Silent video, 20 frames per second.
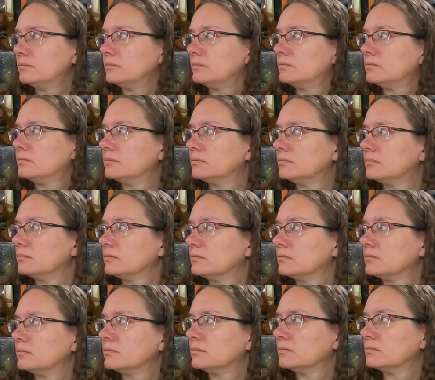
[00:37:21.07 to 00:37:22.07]

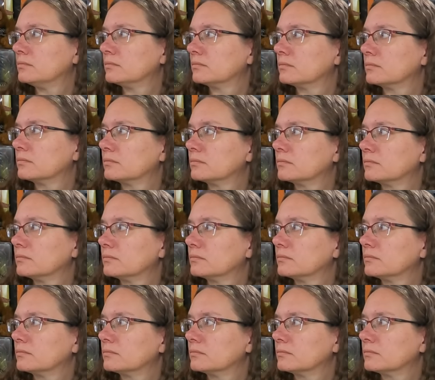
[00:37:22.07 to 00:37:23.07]

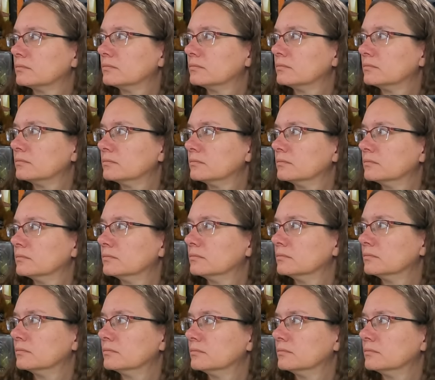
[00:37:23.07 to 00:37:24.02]
This person isn't speaking.